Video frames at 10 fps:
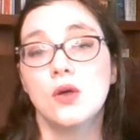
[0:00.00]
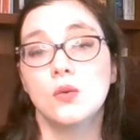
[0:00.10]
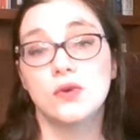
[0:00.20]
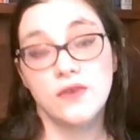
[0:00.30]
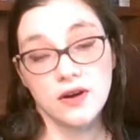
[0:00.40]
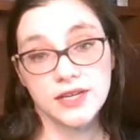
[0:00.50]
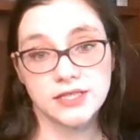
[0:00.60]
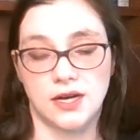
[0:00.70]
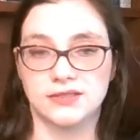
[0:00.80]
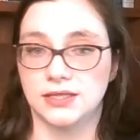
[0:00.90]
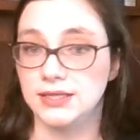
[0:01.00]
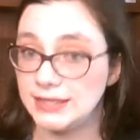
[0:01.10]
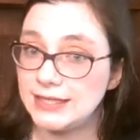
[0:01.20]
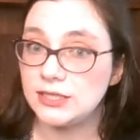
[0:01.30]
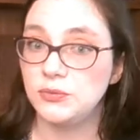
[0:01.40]
We've already talked a
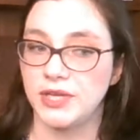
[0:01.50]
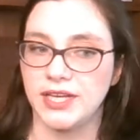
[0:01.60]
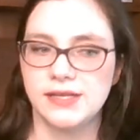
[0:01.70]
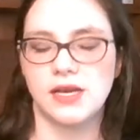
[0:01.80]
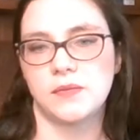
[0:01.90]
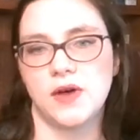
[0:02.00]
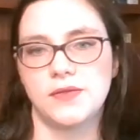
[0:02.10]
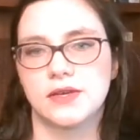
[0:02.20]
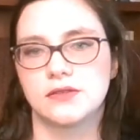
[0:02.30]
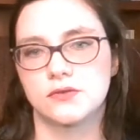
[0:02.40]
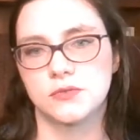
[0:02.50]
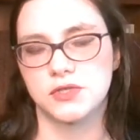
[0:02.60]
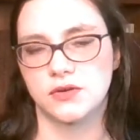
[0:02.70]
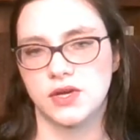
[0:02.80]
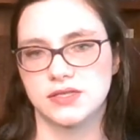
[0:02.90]
little bit about the
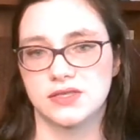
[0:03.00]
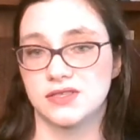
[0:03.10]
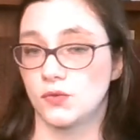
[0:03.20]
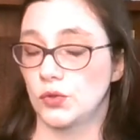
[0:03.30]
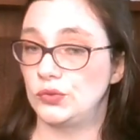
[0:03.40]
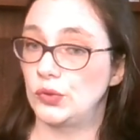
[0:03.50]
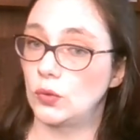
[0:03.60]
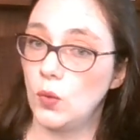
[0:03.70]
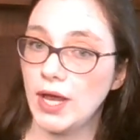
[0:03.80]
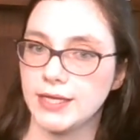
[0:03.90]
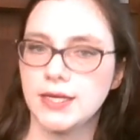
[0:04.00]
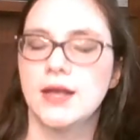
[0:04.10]
conscription crisis in World War I,